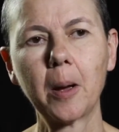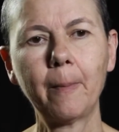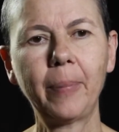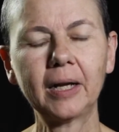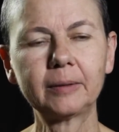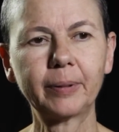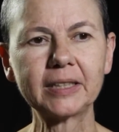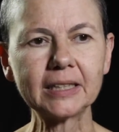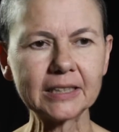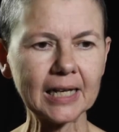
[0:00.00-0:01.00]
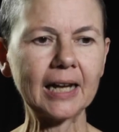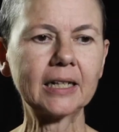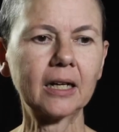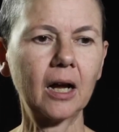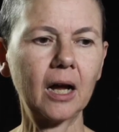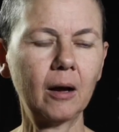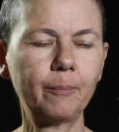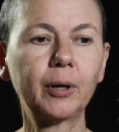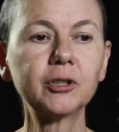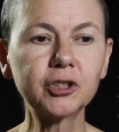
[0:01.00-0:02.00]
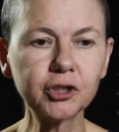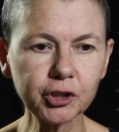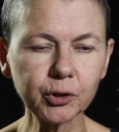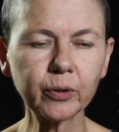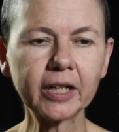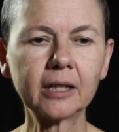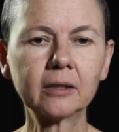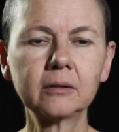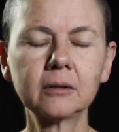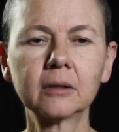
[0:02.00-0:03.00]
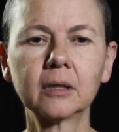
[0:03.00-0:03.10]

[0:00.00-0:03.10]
But it's like pursuing